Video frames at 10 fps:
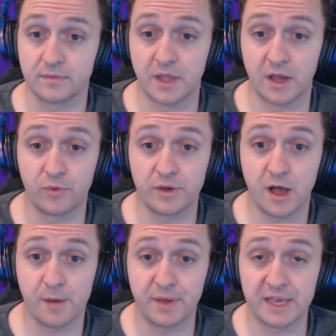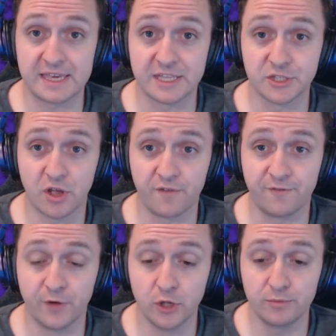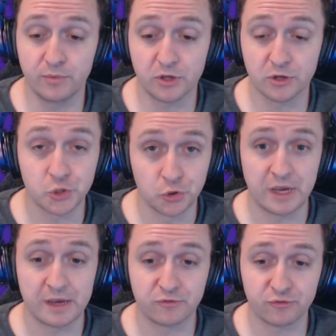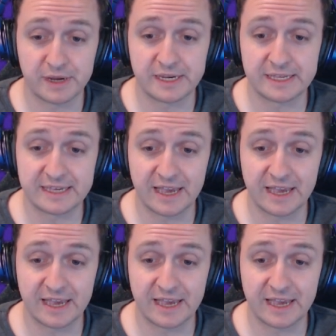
Now we are up against Fulham. We've got 2 games remaining.